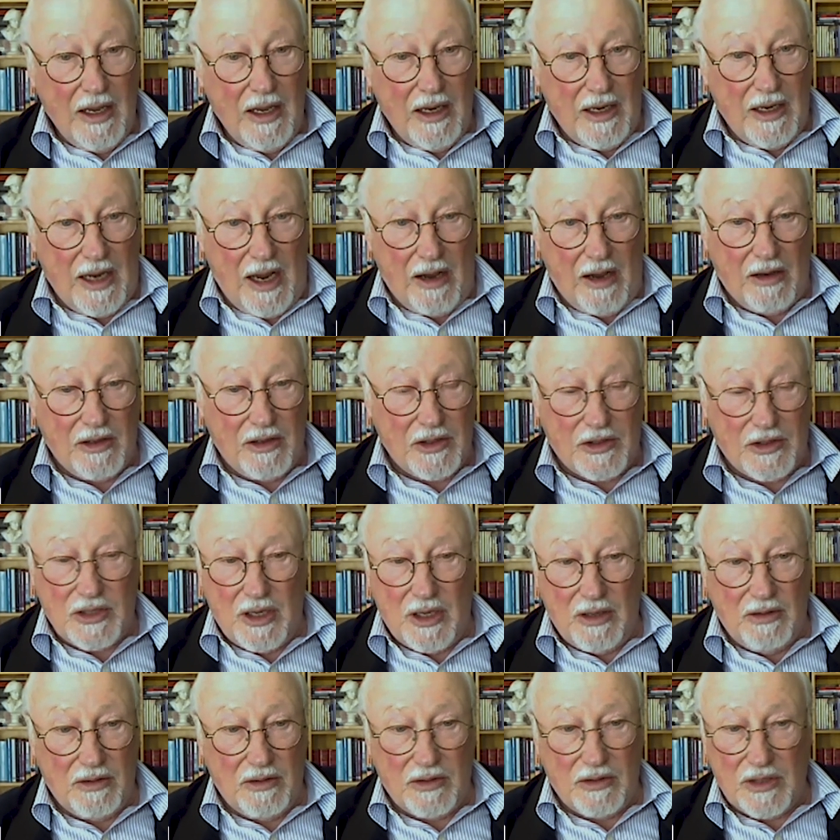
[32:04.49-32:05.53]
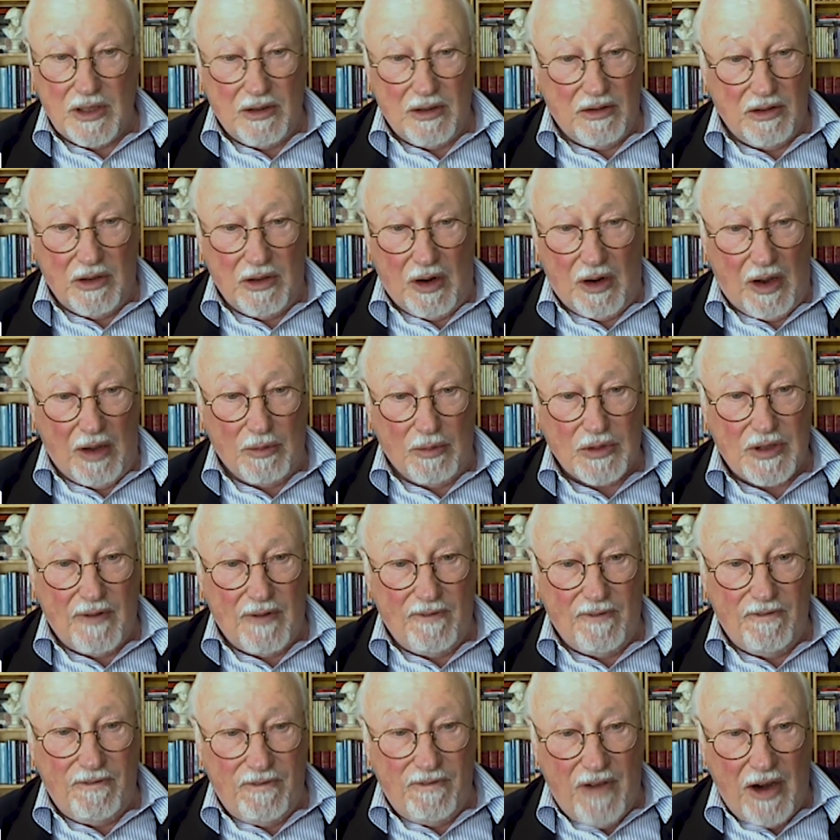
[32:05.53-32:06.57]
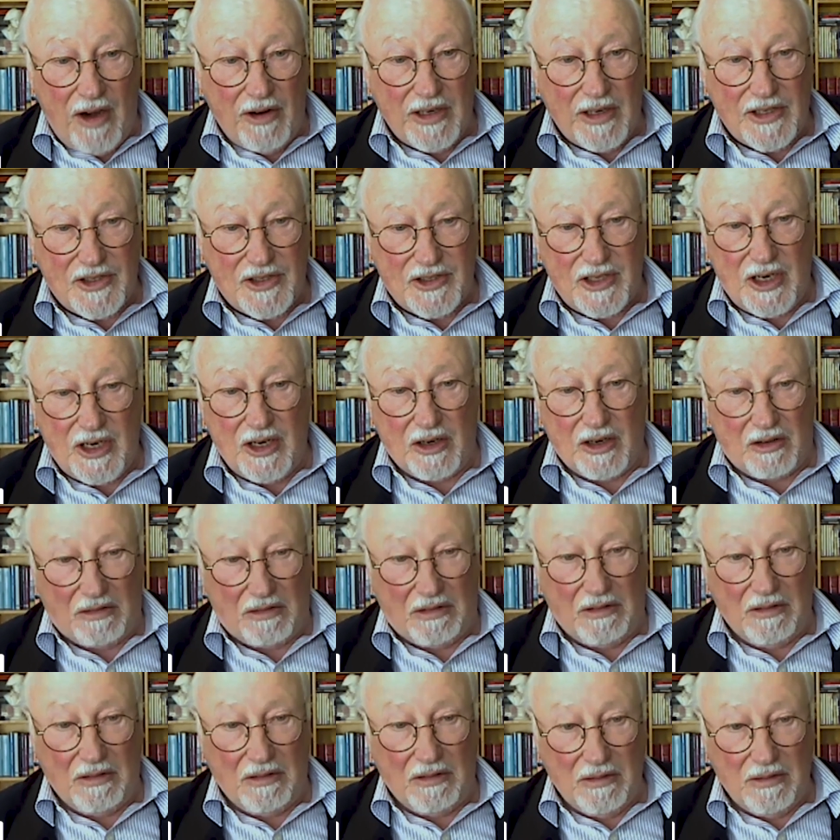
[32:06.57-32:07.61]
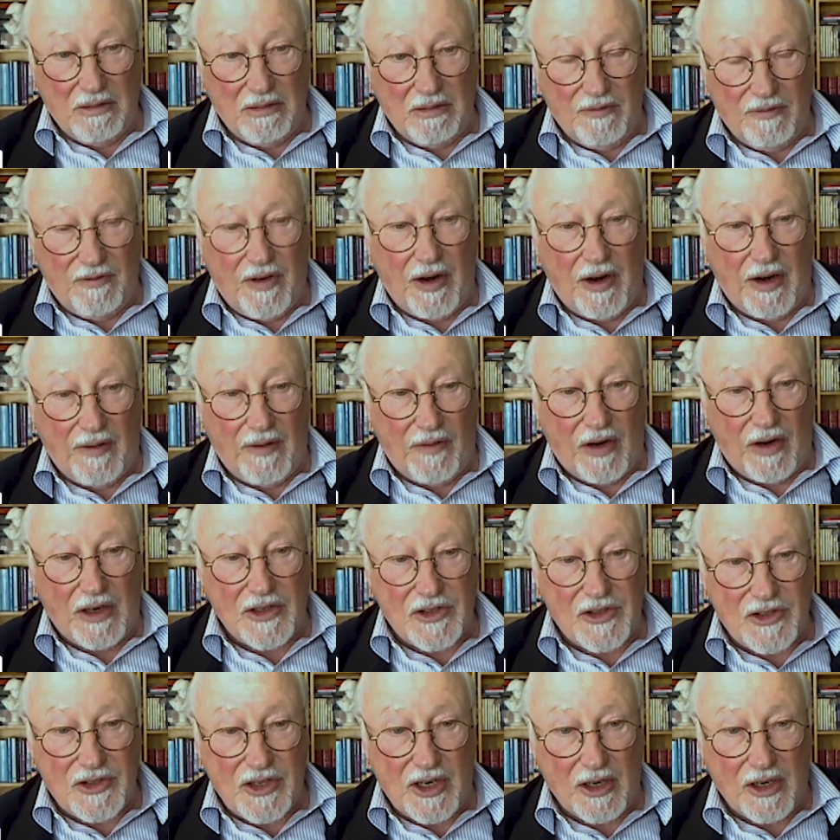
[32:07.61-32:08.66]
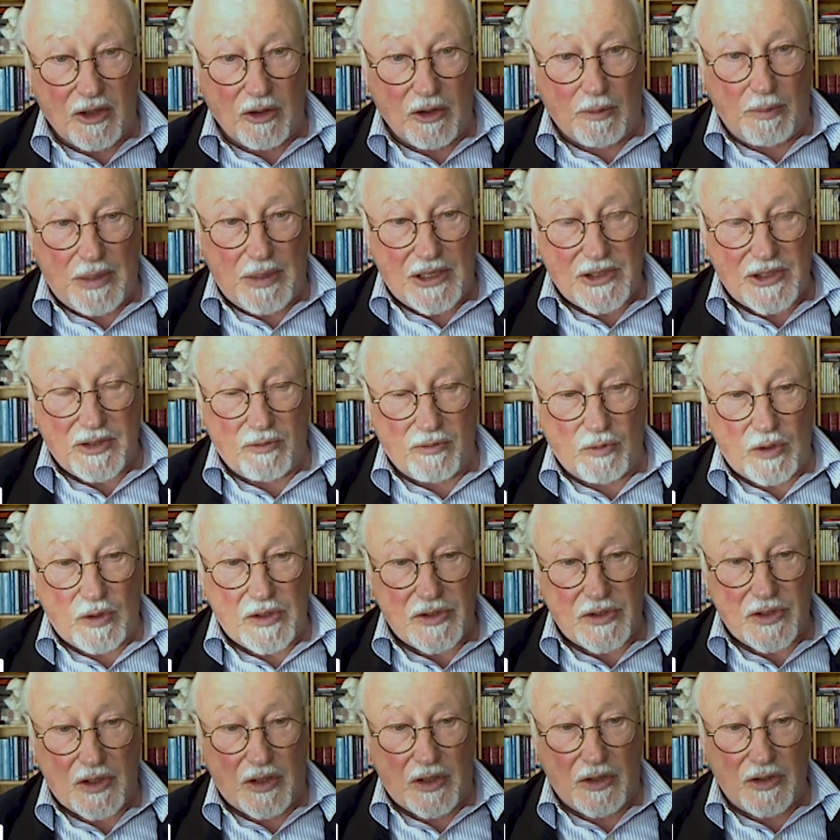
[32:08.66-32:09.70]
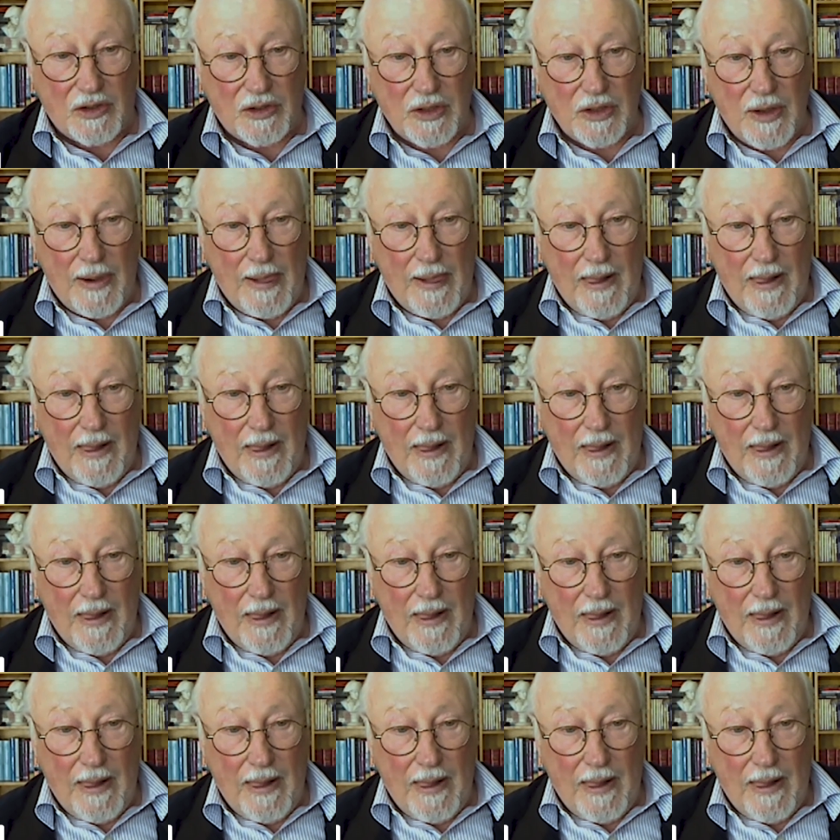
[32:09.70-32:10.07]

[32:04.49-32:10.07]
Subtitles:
Now, so it was a very cynical, very, very cynical piece of research